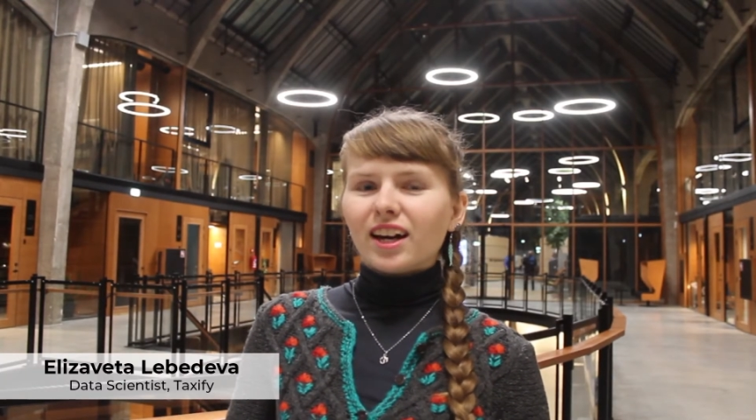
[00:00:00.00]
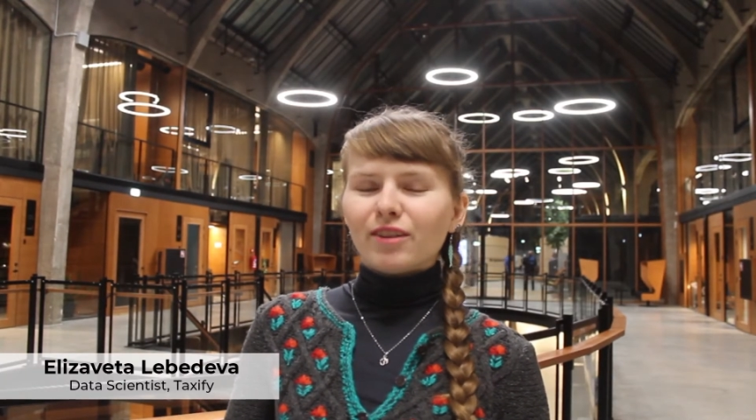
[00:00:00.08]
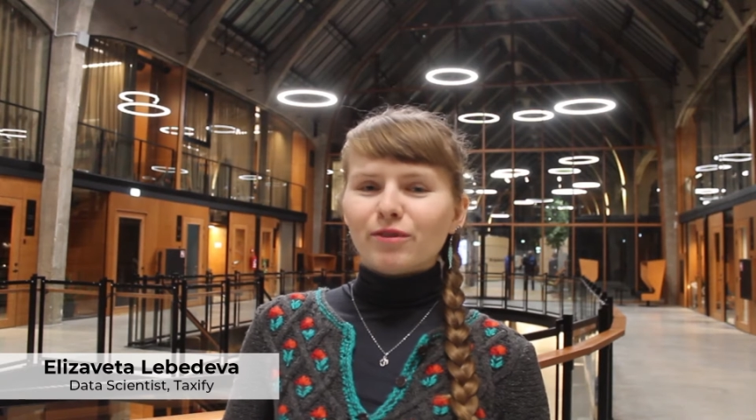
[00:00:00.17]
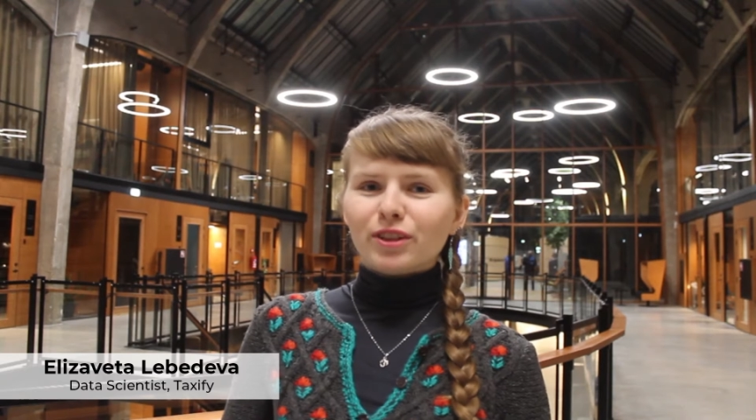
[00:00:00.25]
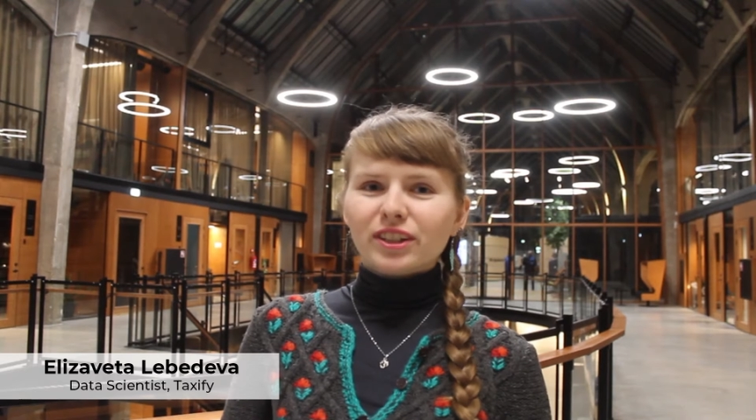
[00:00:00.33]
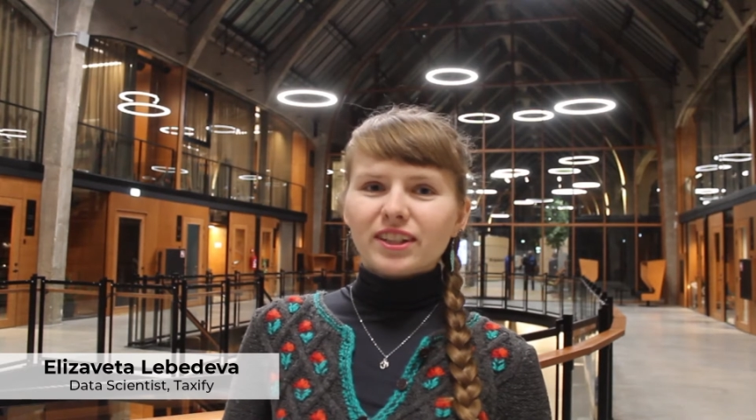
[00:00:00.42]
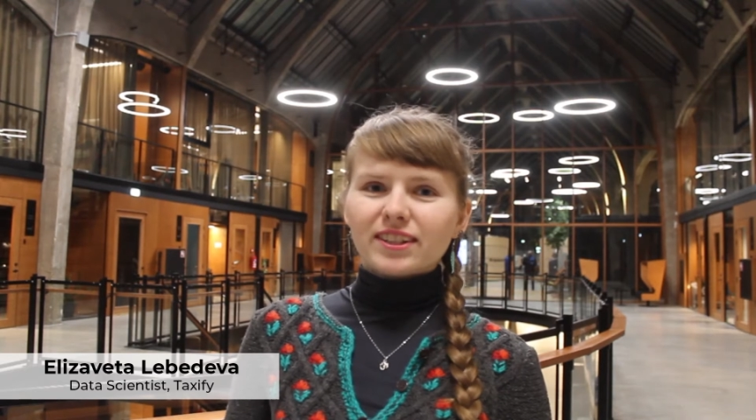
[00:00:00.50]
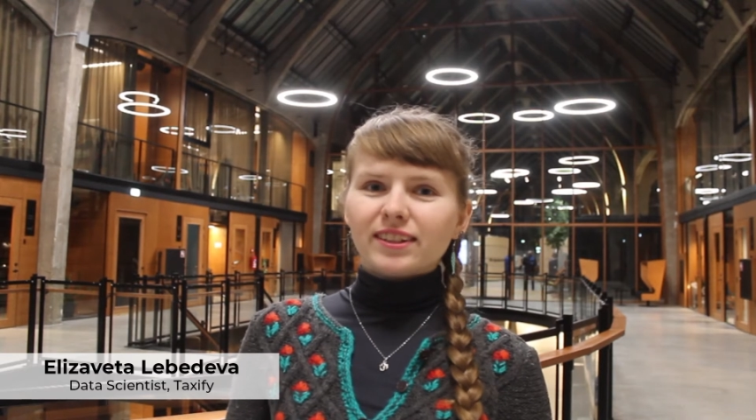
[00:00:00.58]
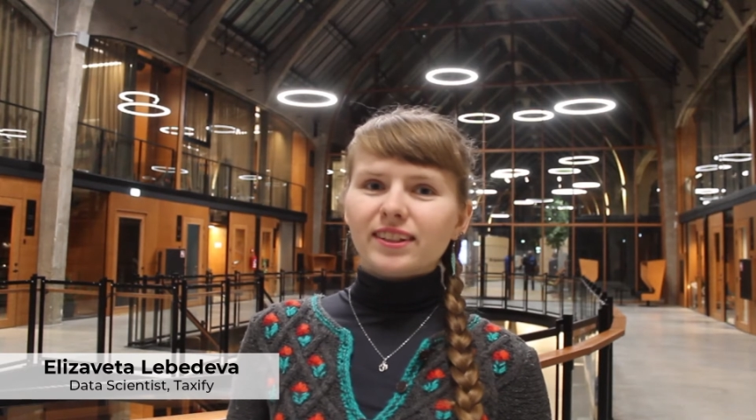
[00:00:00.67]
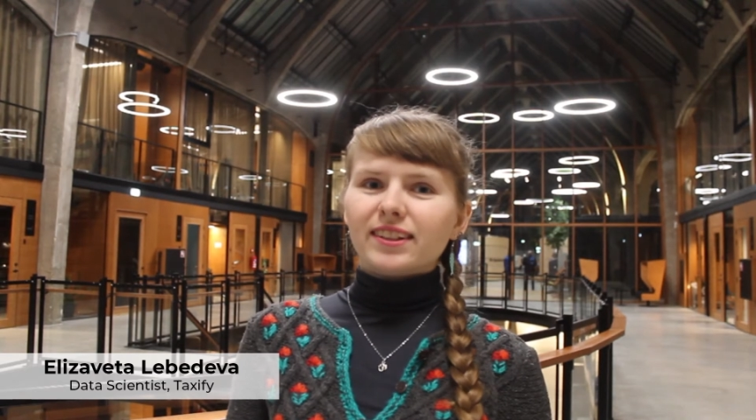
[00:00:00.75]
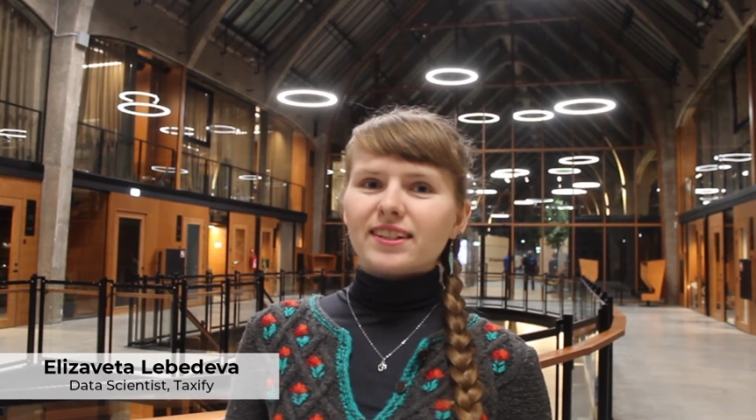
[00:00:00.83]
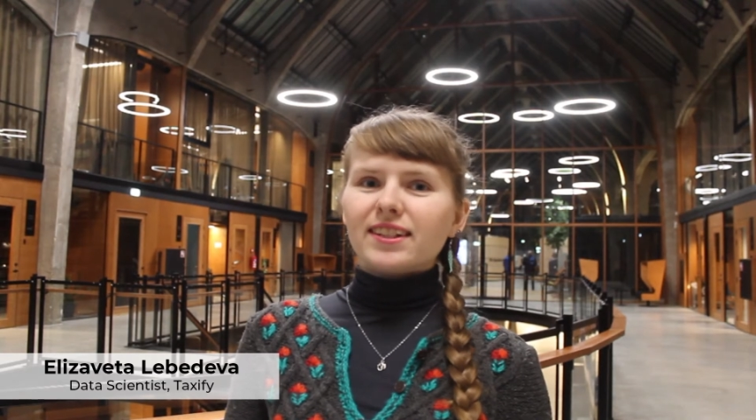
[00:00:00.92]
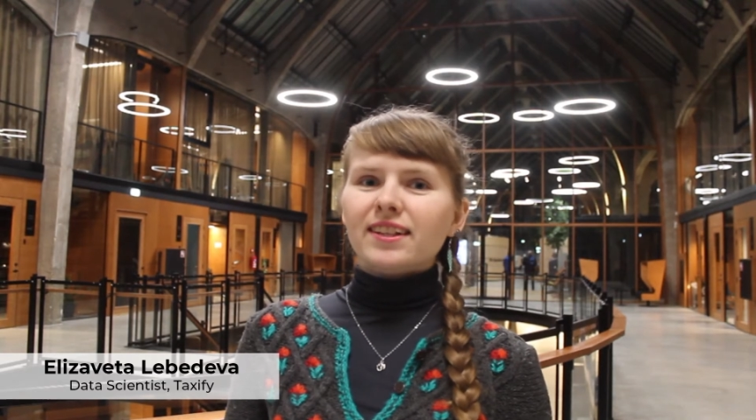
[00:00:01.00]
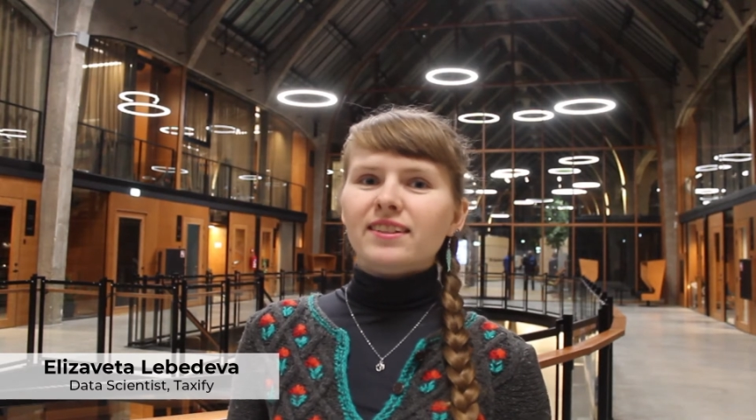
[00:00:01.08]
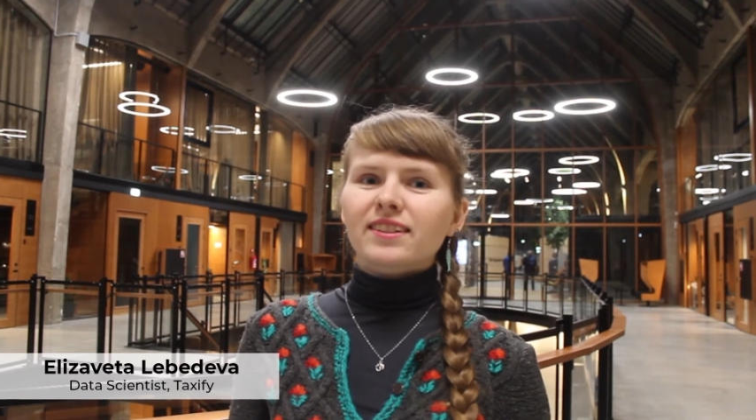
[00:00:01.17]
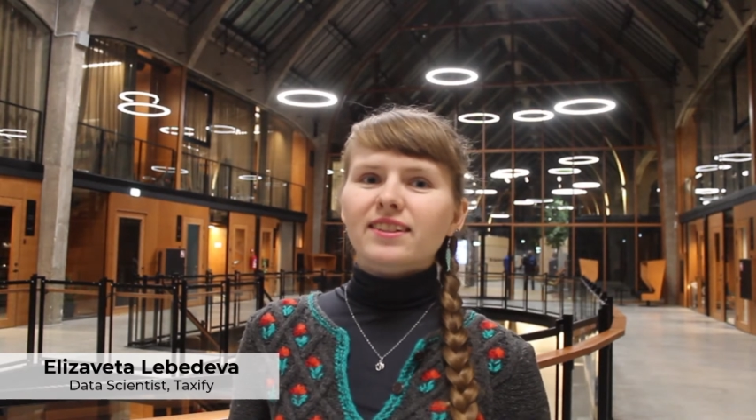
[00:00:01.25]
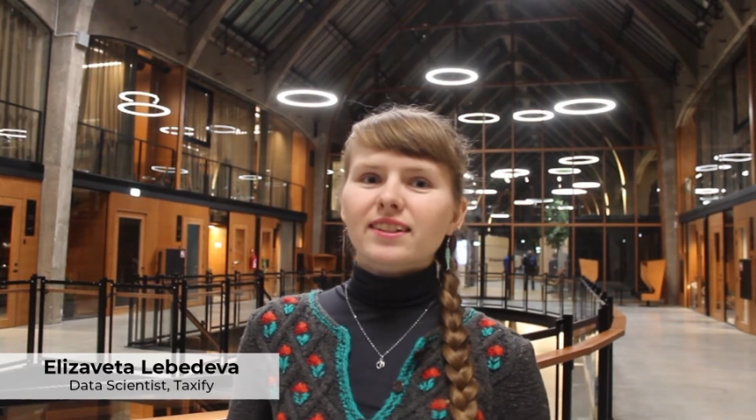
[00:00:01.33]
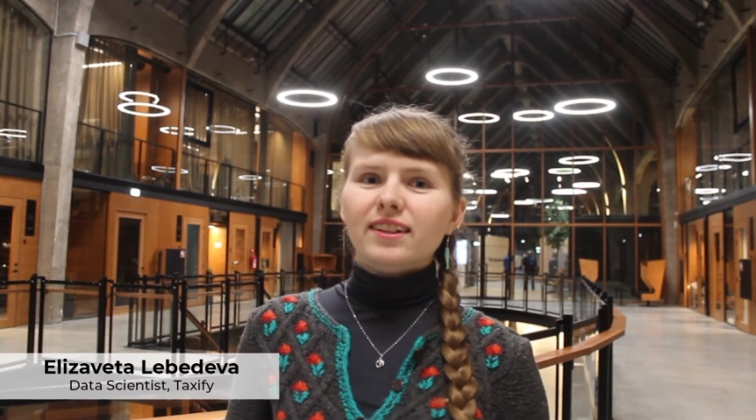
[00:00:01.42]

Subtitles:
I work as a data scientist